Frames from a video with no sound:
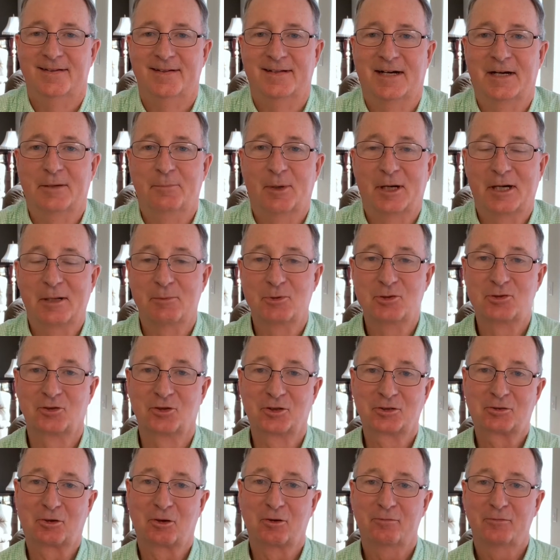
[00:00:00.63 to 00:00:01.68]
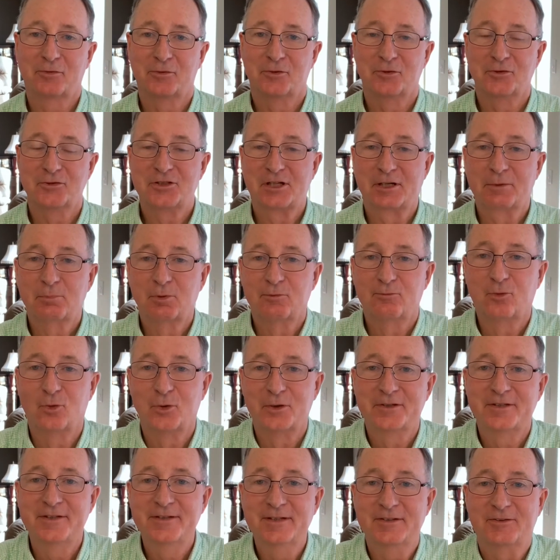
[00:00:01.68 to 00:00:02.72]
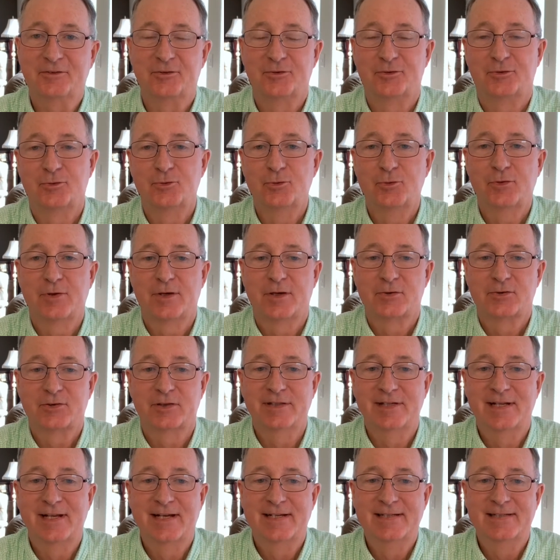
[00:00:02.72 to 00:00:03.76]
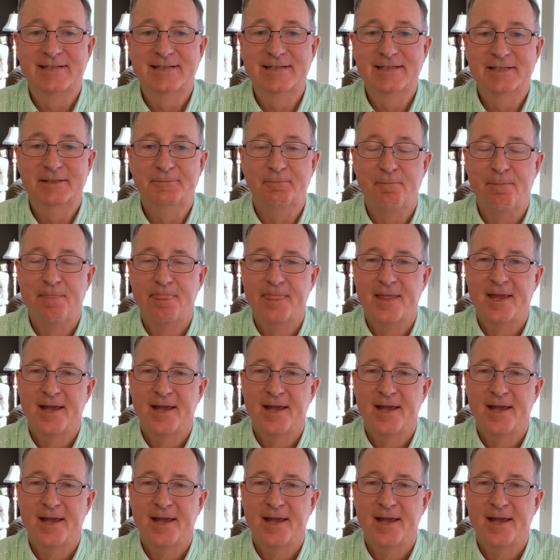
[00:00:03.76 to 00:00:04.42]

Hi, my name is John Garfield. It's April 14th, 2019.